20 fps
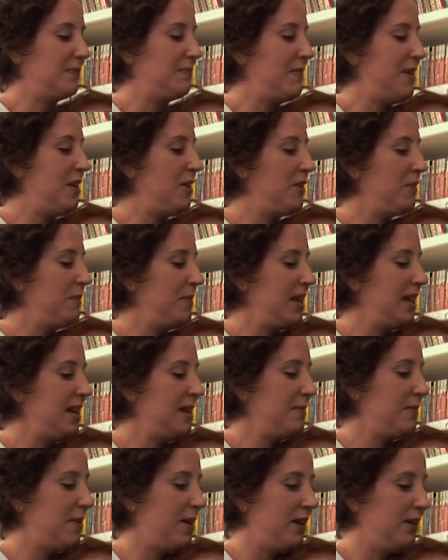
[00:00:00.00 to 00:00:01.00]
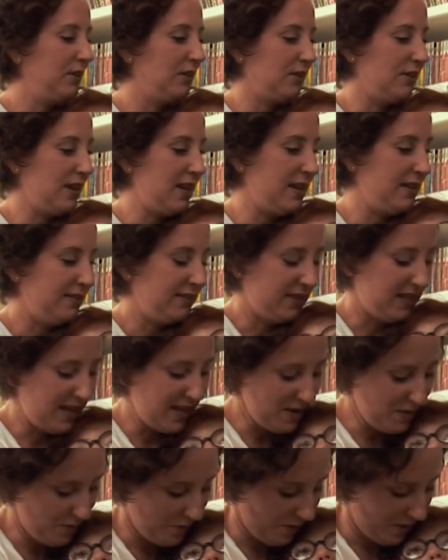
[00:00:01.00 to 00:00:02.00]
are, and just
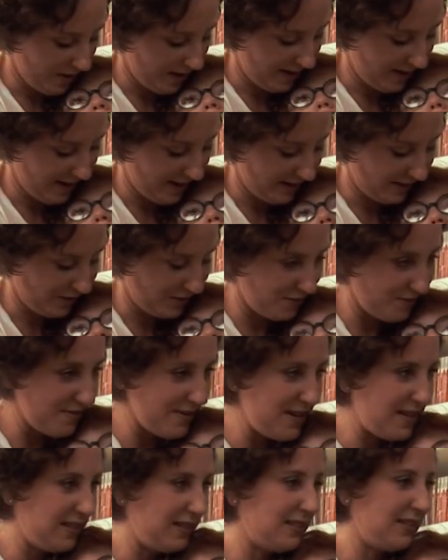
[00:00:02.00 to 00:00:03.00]
stop going through life in